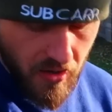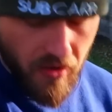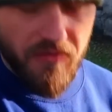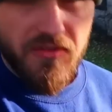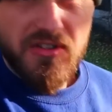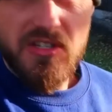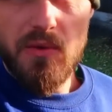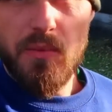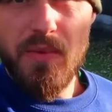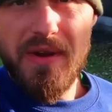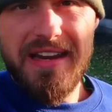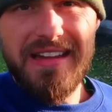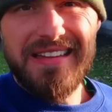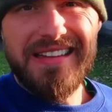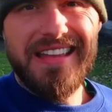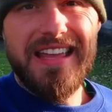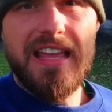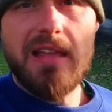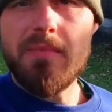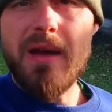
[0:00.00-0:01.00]
Obviously we
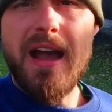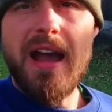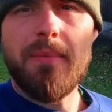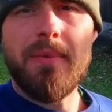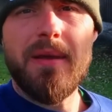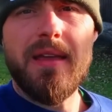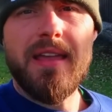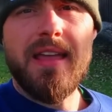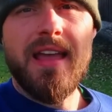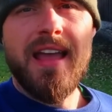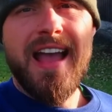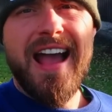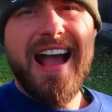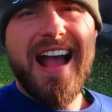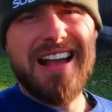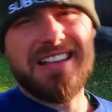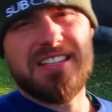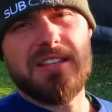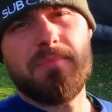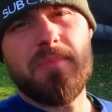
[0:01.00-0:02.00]
need to keep happy
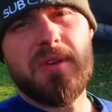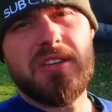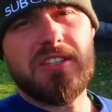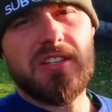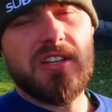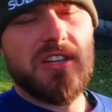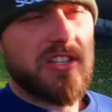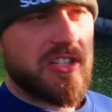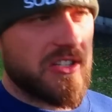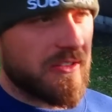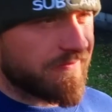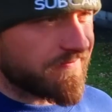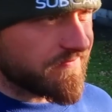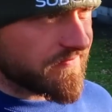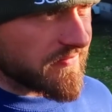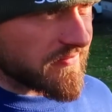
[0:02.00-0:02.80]
as a business.